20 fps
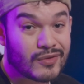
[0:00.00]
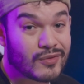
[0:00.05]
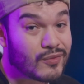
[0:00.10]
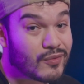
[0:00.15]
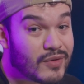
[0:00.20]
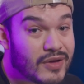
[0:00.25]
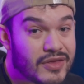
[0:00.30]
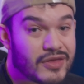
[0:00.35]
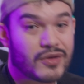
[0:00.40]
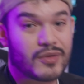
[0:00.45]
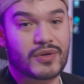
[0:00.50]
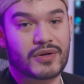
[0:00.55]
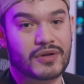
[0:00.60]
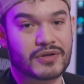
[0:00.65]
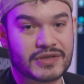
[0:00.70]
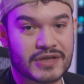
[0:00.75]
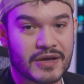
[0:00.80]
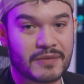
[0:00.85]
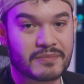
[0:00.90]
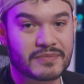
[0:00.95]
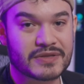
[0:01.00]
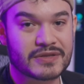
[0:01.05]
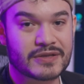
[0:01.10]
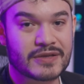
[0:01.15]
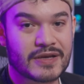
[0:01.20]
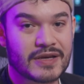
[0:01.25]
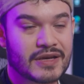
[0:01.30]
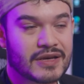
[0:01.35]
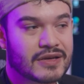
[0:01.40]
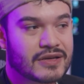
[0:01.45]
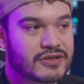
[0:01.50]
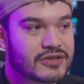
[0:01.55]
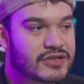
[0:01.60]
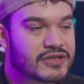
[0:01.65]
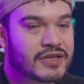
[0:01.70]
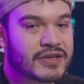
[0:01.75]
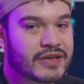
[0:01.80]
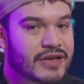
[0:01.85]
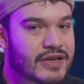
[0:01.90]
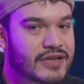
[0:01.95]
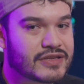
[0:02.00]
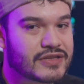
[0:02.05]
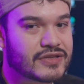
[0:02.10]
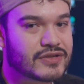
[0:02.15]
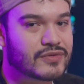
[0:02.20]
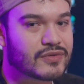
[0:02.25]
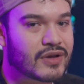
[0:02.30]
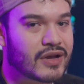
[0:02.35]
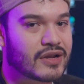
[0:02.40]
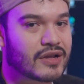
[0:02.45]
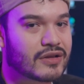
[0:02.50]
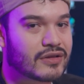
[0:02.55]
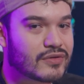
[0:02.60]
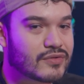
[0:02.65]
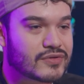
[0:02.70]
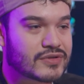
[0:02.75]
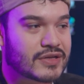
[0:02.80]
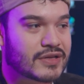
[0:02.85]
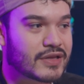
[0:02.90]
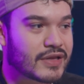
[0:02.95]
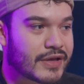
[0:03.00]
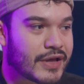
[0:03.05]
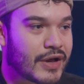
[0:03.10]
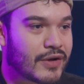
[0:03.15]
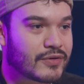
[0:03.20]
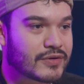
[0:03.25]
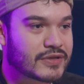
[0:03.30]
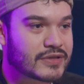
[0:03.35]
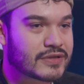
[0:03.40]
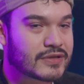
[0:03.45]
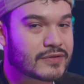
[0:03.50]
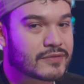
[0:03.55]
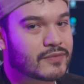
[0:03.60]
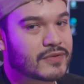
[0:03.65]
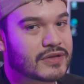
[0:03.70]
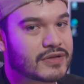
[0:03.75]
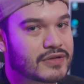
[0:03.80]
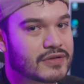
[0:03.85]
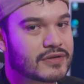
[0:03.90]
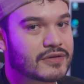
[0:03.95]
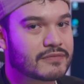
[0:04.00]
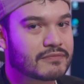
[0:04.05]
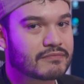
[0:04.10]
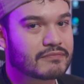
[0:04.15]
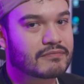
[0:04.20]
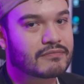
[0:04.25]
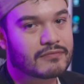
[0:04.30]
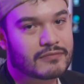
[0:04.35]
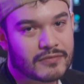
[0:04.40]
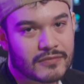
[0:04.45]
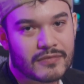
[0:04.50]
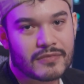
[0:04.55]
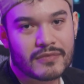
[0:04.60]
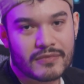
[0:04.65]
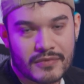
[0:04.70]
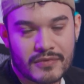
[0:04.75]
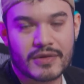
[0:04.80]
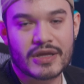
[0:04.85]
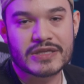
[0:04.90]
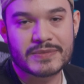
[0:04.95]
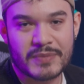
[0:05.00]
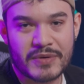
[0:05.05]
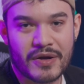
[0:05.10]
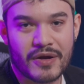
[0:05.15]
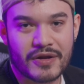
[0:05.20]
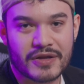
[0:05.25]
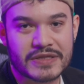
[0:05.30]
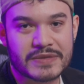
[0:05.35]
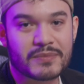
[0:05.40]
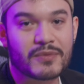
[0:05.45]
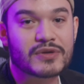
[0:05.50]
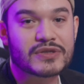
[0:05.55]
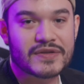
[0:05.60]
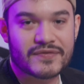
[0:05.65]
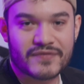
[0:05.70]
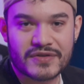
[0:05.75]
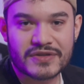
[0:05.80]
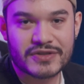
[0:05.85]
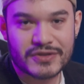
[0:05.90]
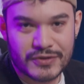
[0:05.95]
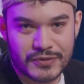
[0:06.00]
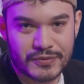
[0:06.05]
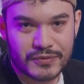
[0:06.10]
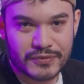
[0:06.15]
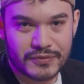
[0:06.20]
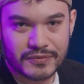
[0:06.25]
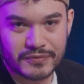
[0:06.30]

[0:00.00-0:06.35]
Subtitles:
with you at all times, just in case you kind of lose it in the couch, which, let's be honest, most of us do.